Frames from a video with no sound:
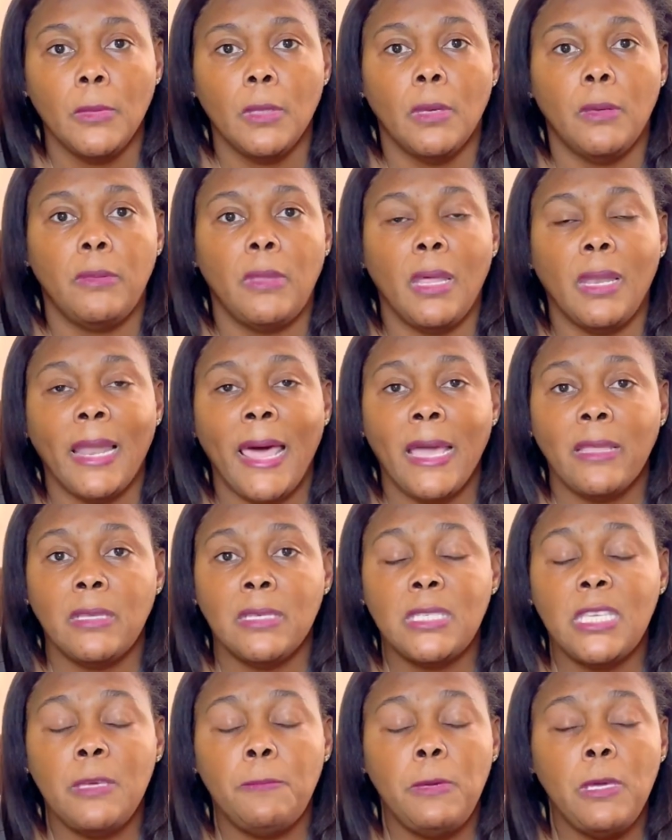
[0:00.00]
They like to
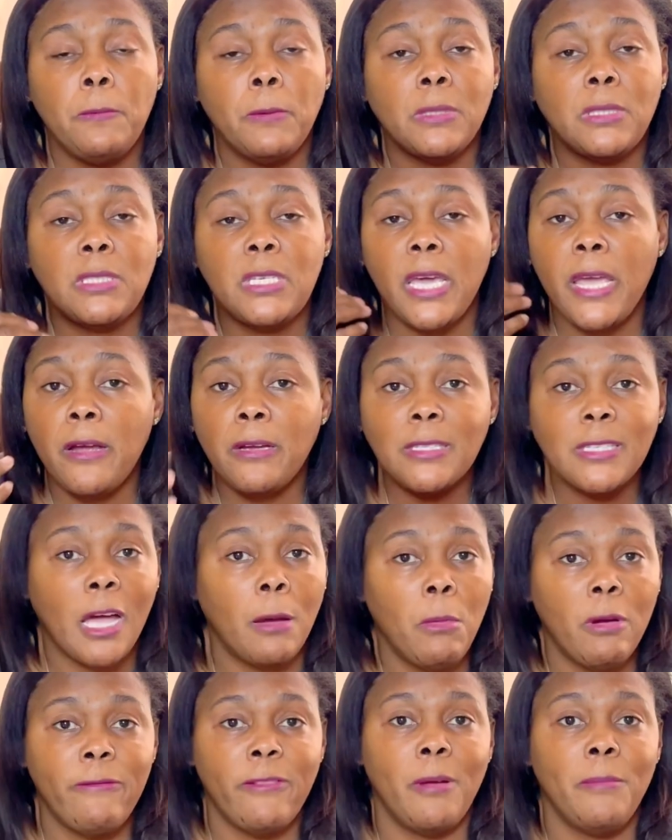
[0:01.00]
see people, tears
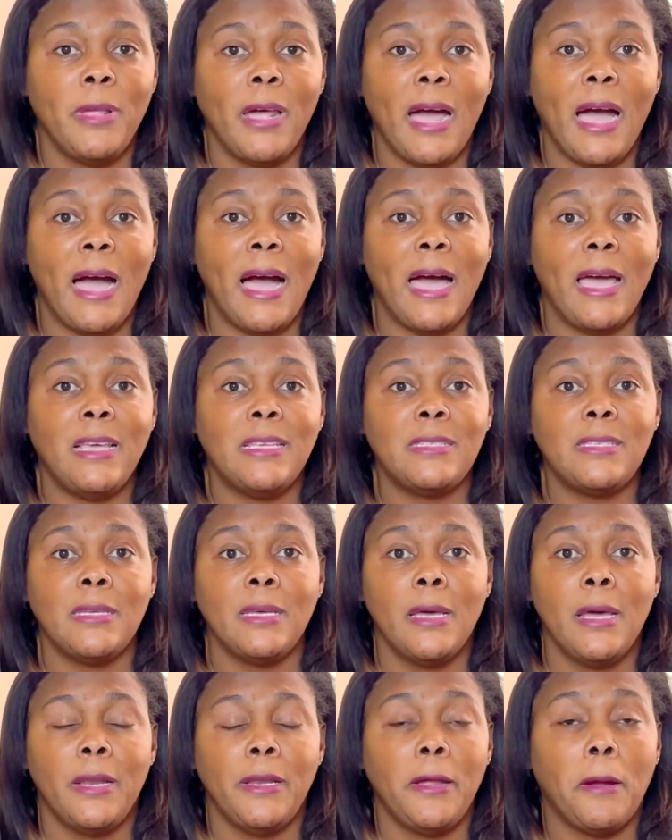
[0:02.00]
coming from their eyes,
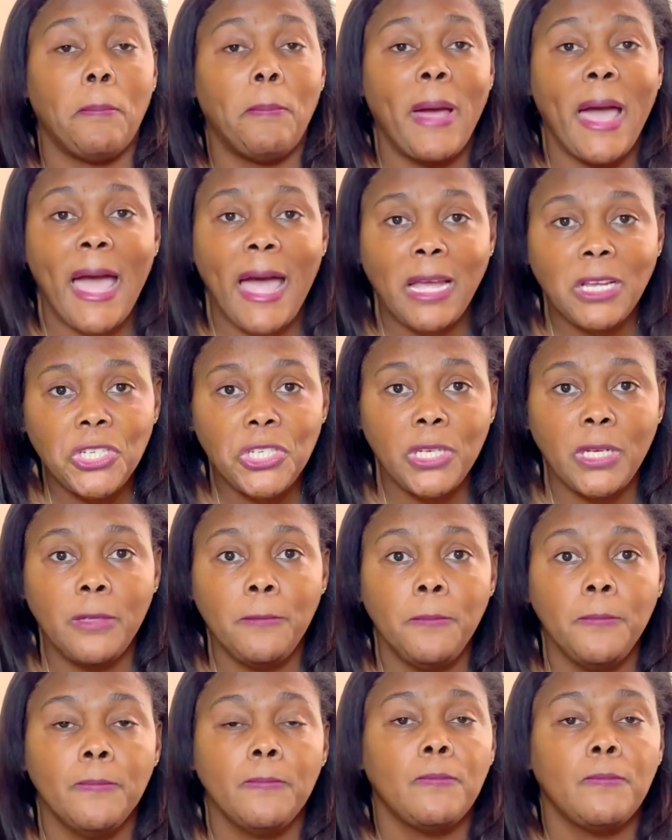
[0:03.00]
their passion.